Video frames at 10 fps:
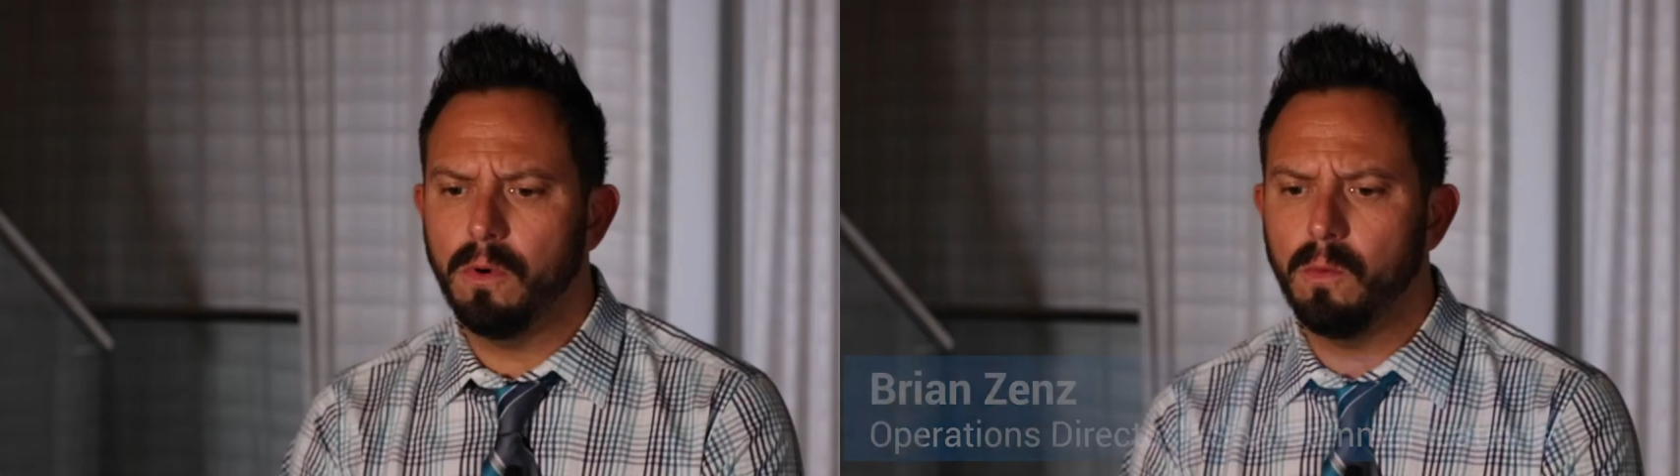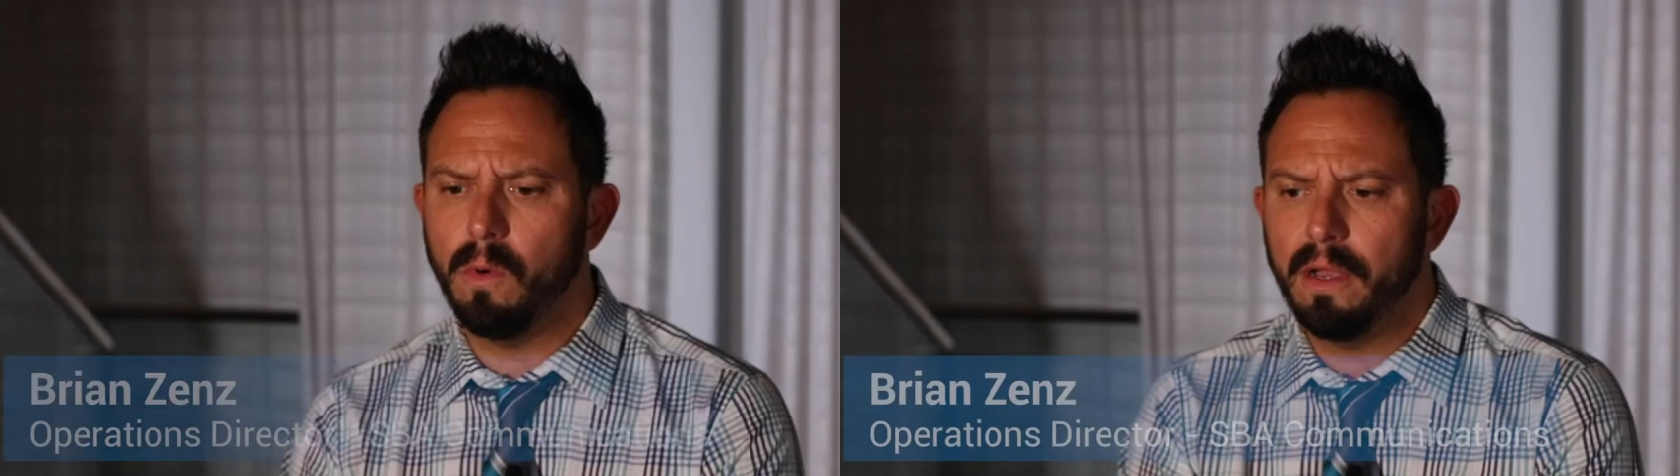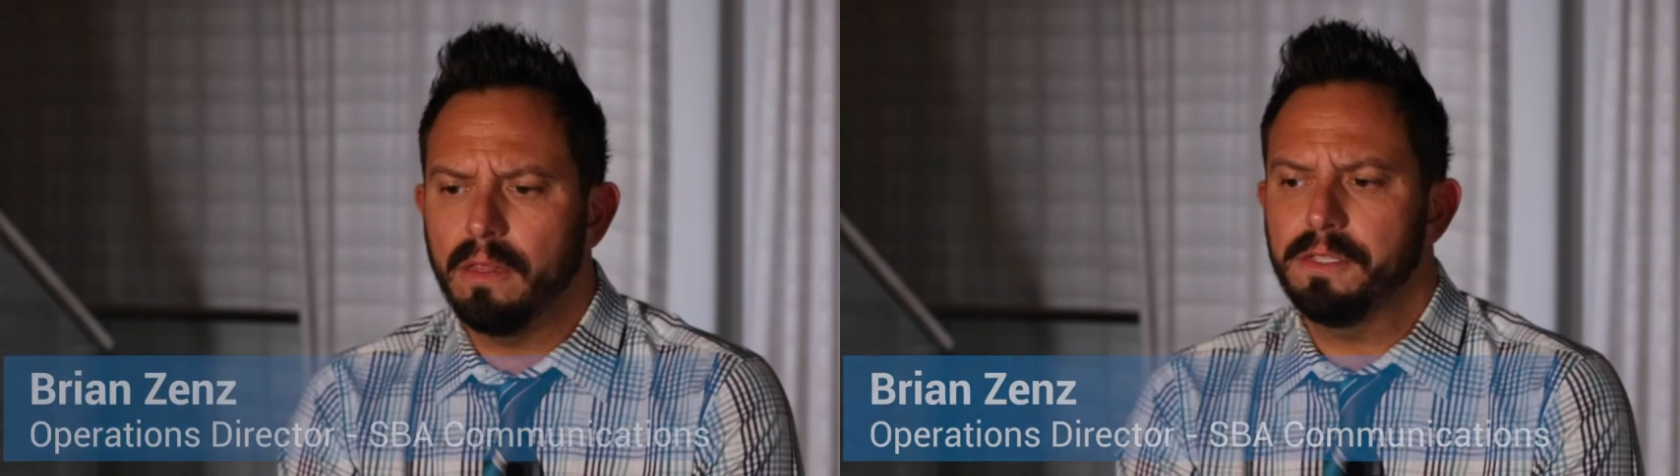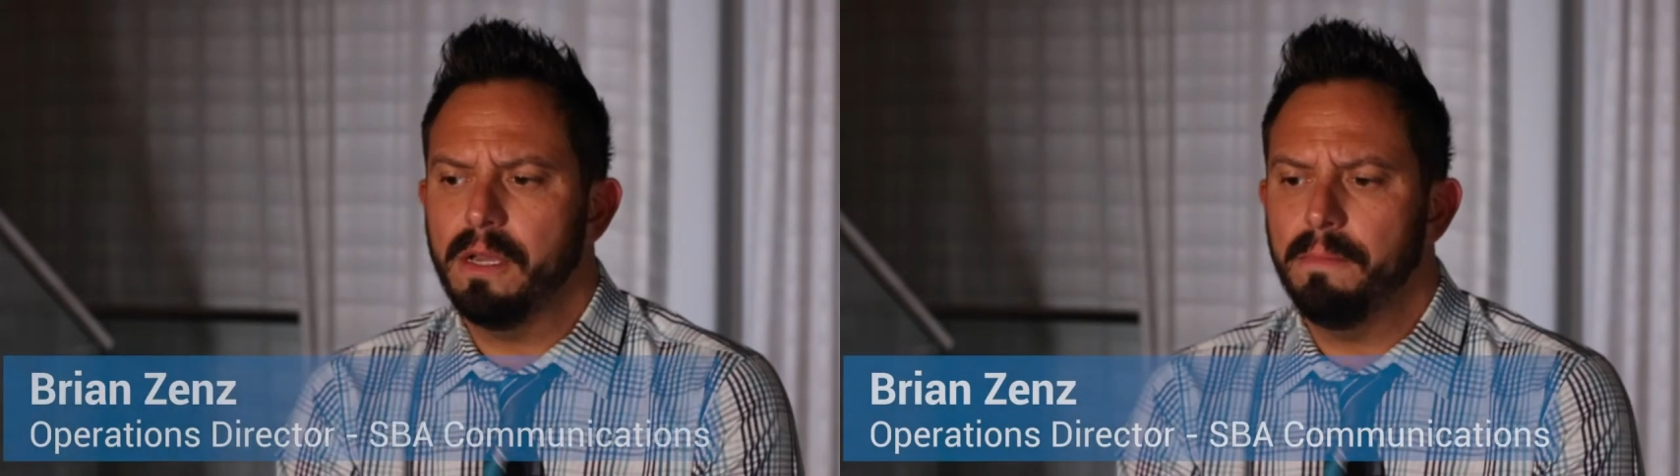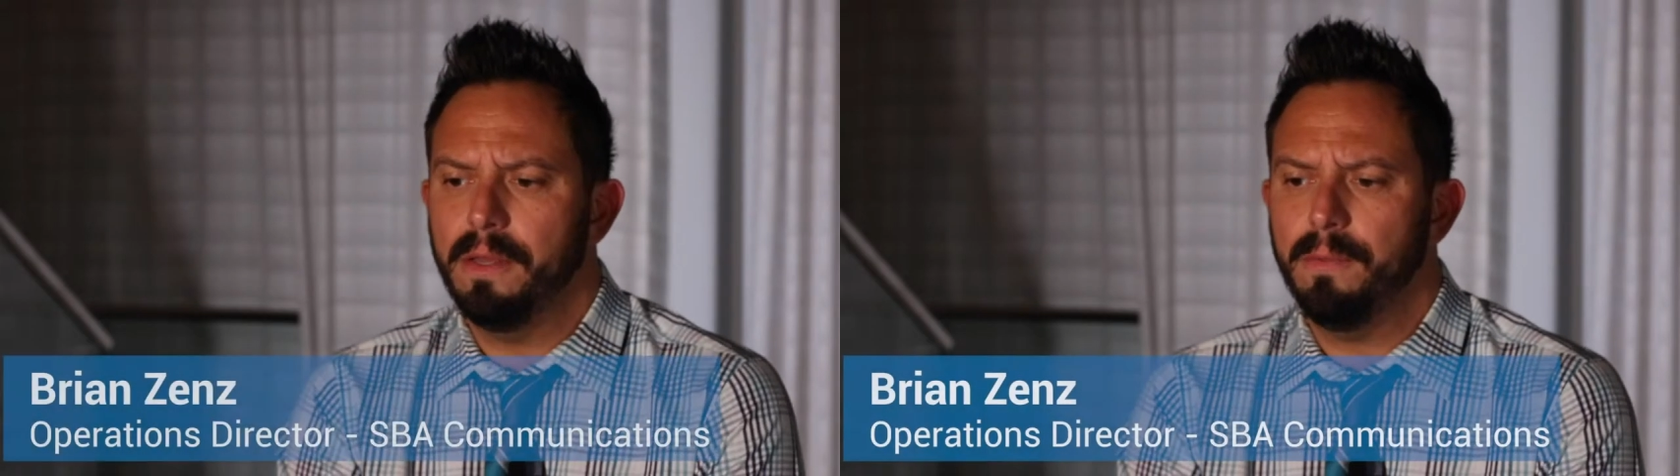we're a wireless
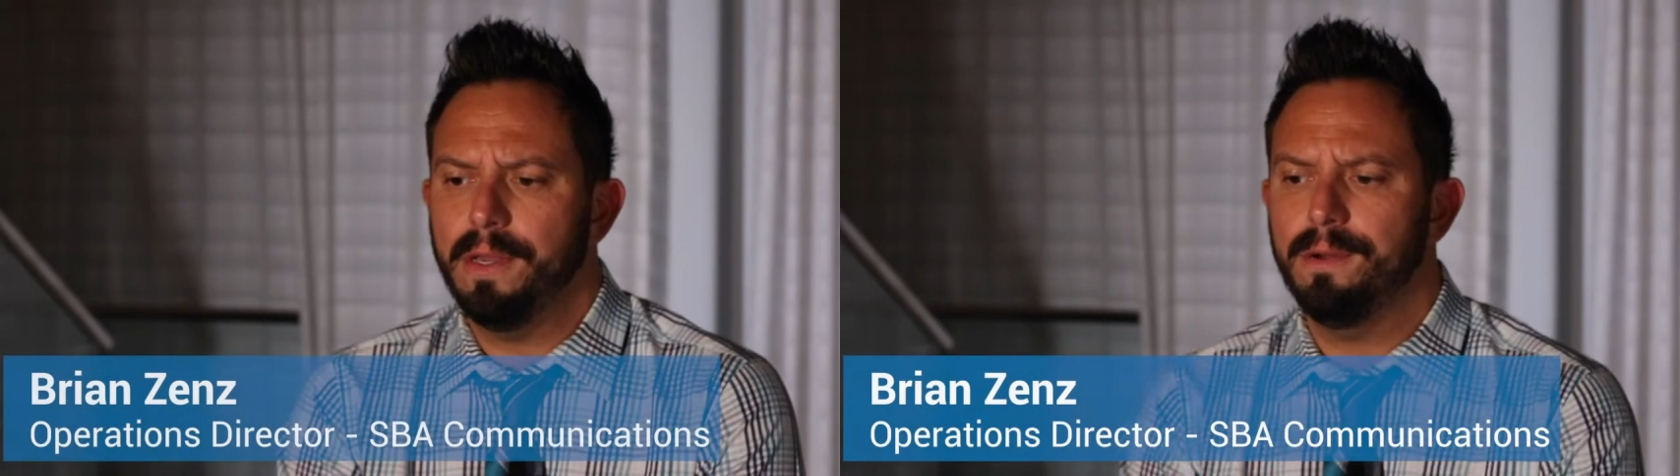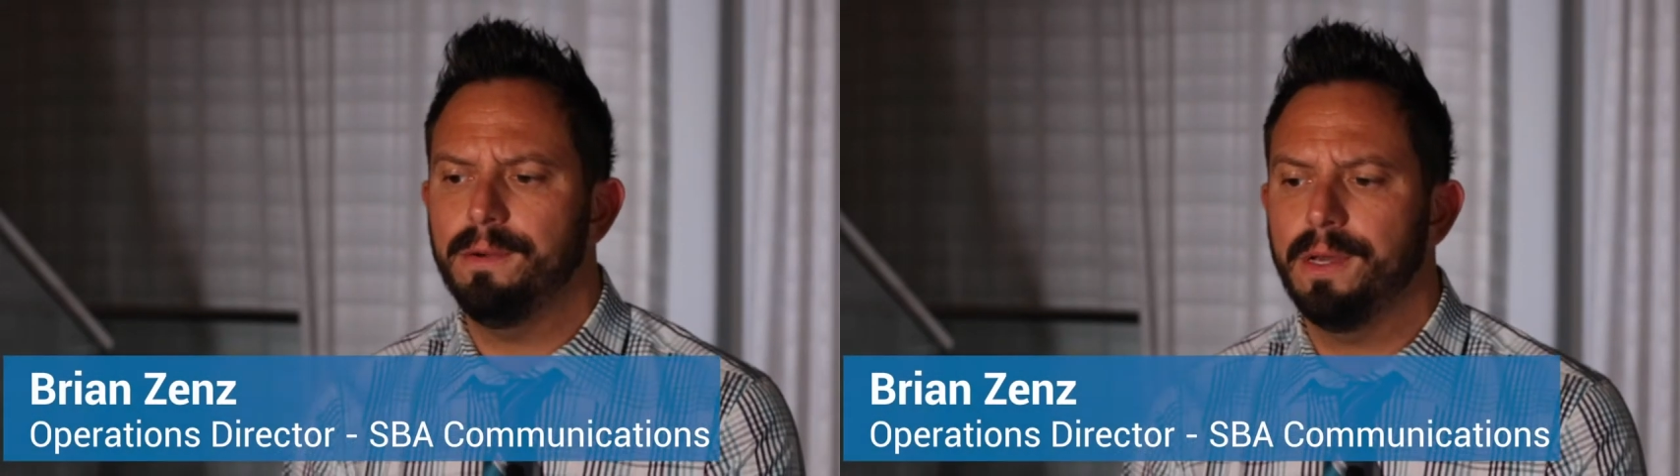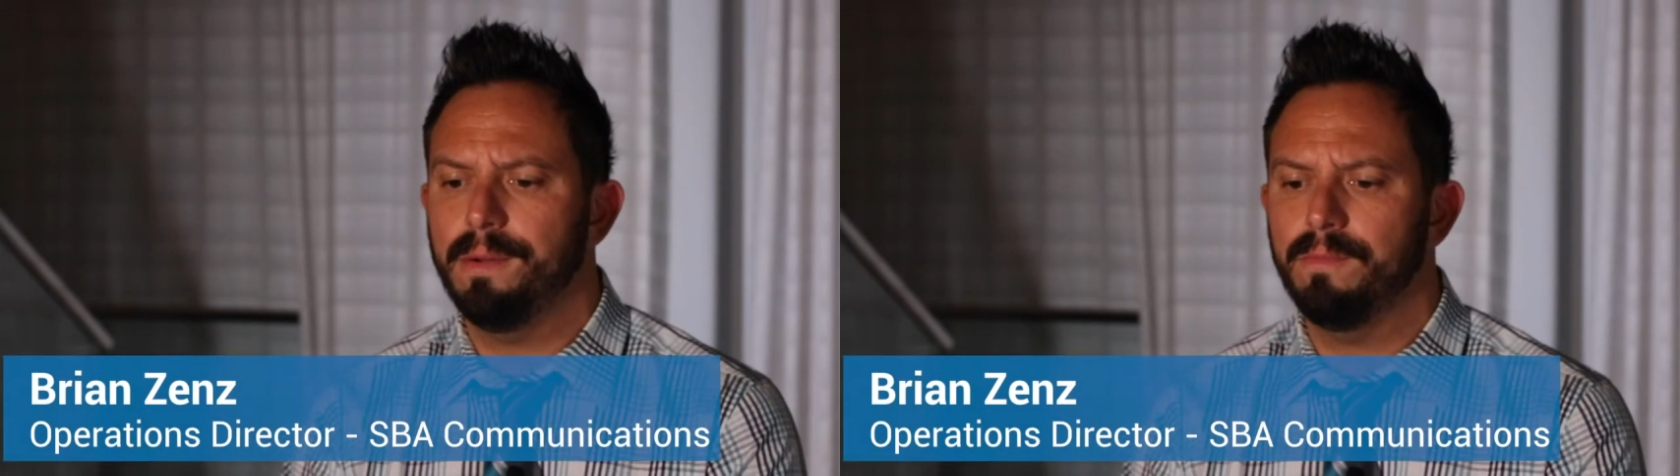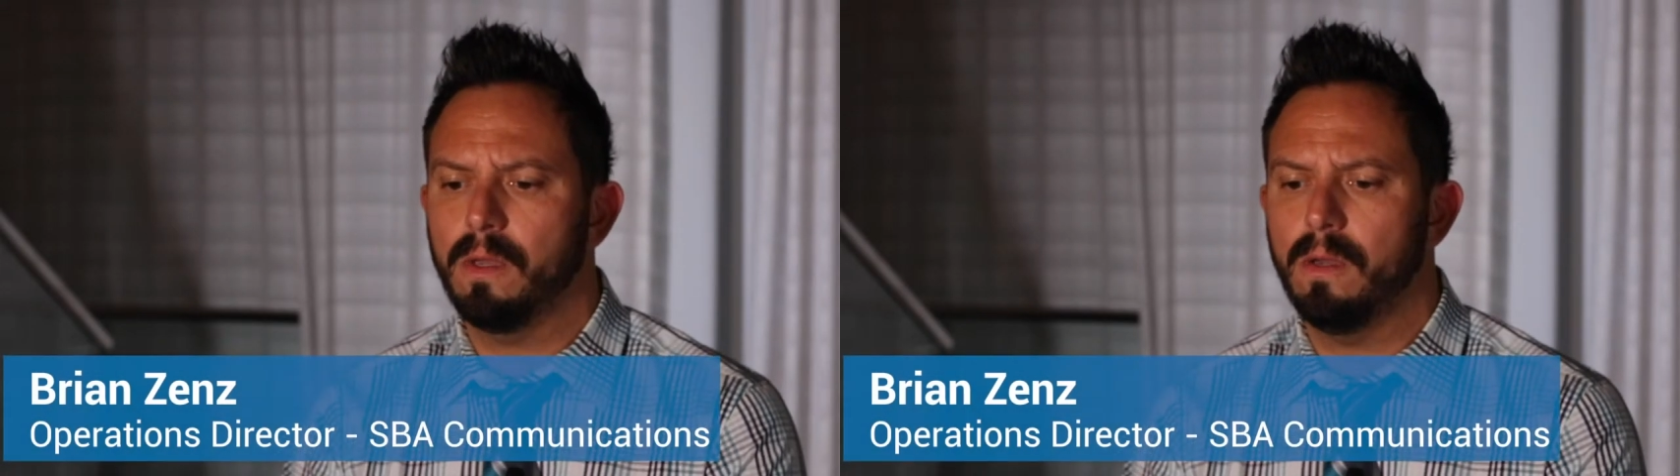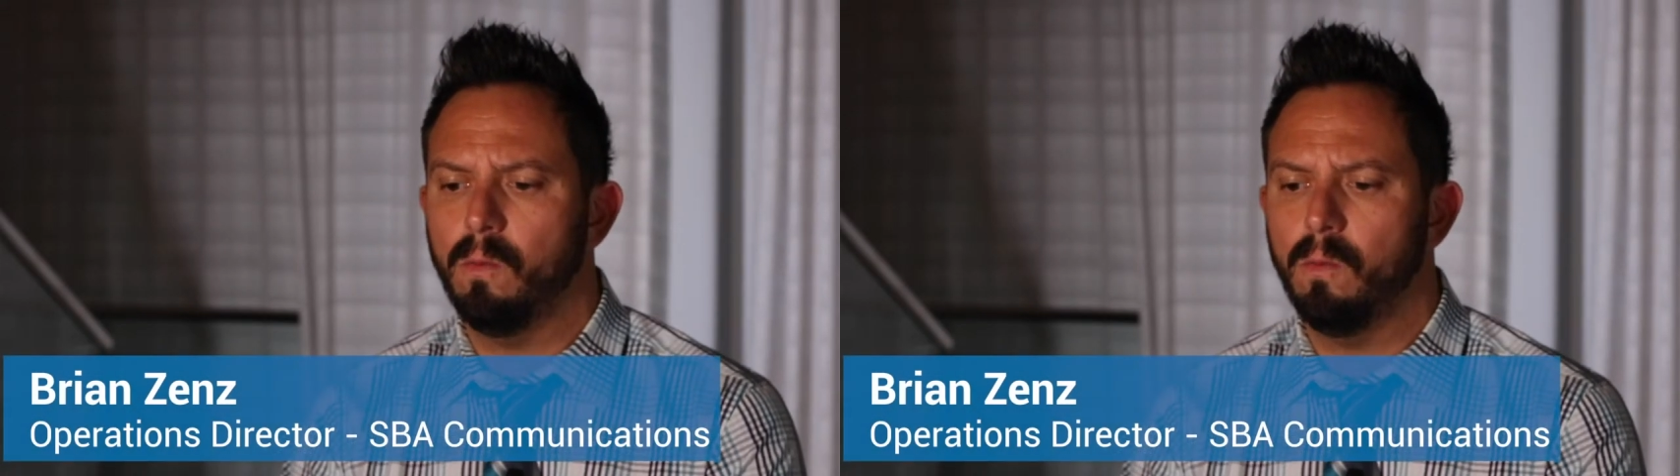company. We own um,